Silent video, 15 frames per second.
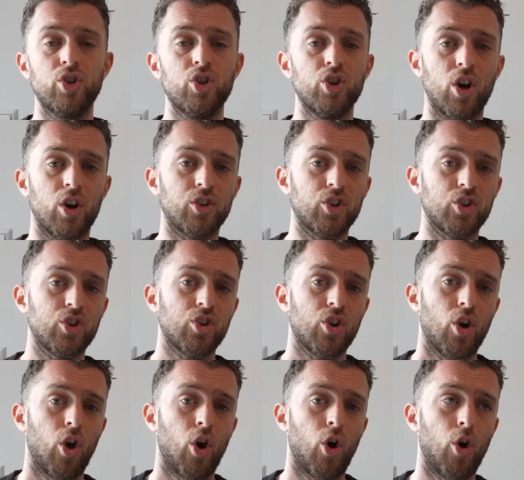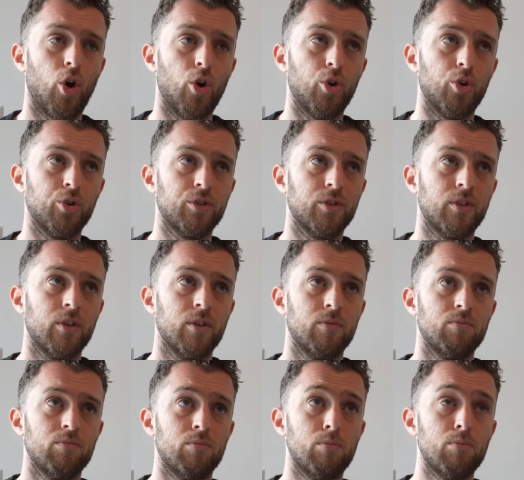shots hurt
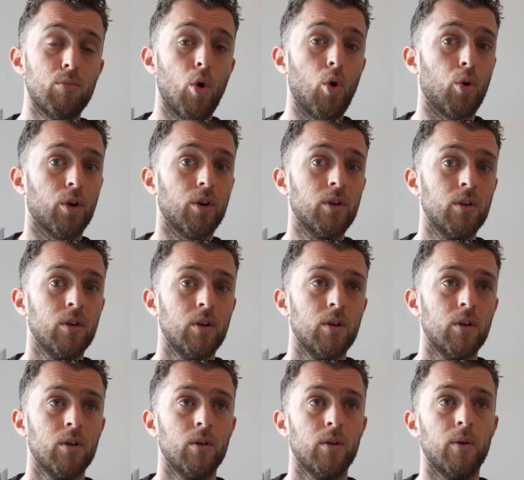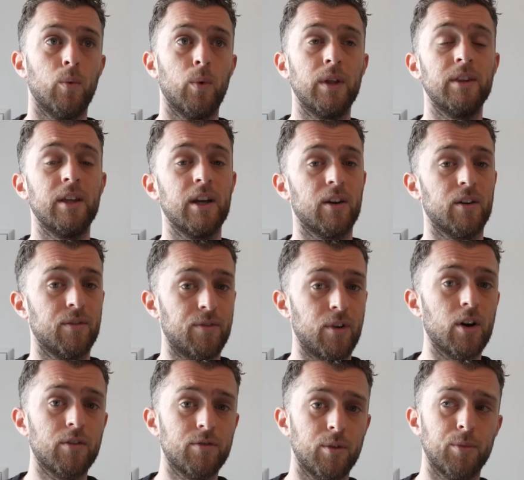more when they are
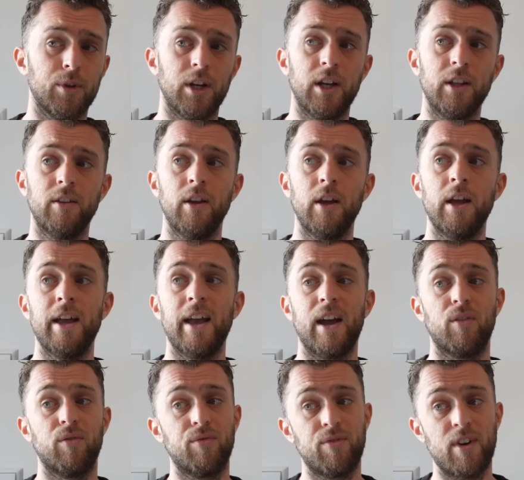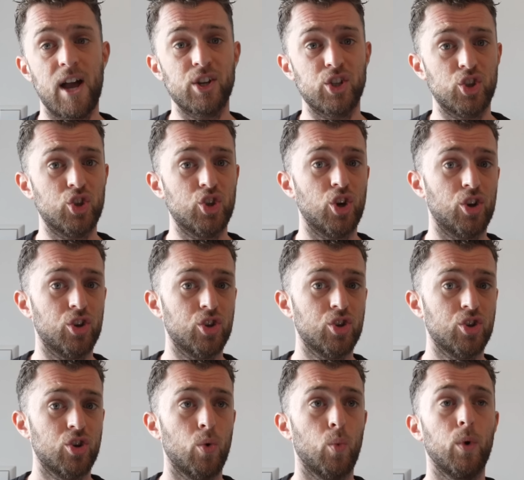far from the net, and fast
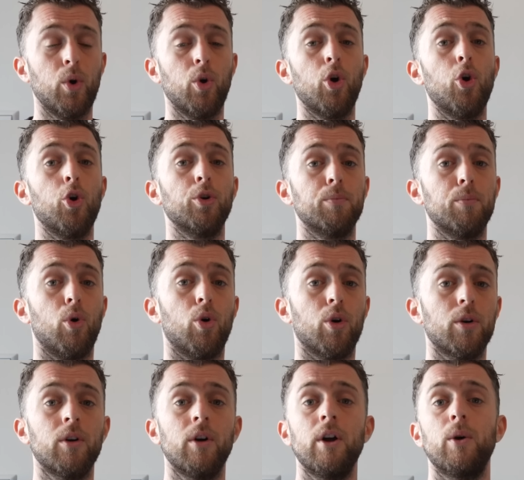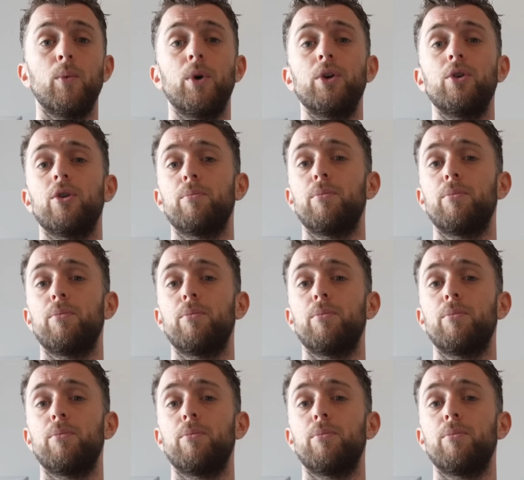shots will hurt more when your